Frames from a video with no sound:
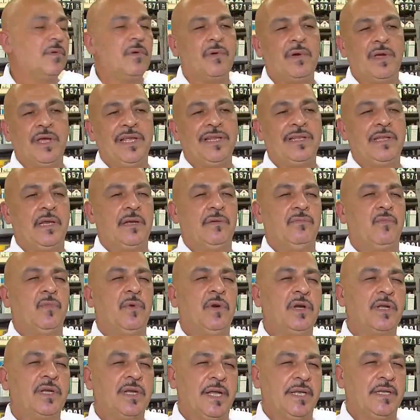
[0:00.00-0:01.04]
Go ahead and
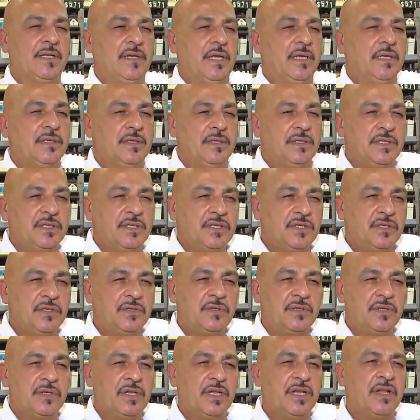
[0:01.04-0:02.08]
work and, and earn
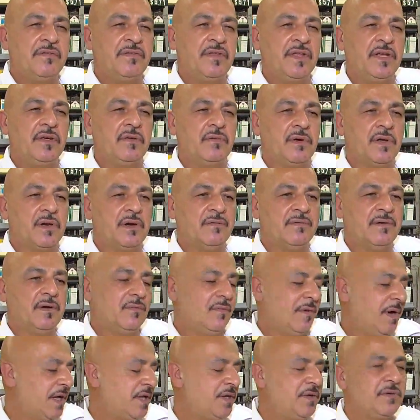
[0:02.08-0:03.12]
your living, whatever.
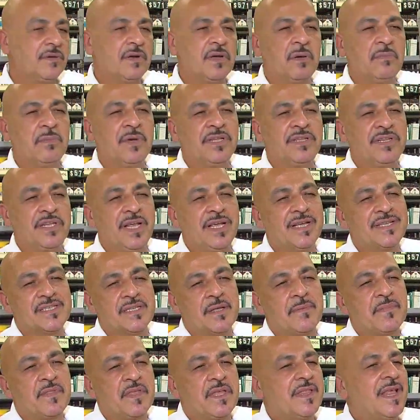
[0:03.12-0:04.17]
Why you come and take
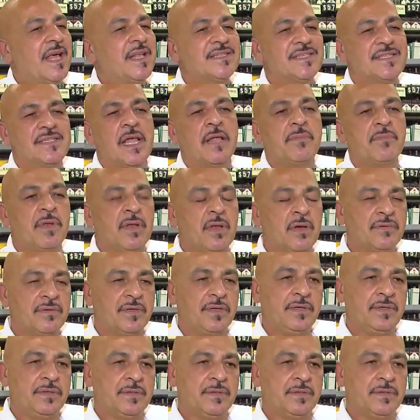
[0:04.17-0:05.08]
something that does not belong to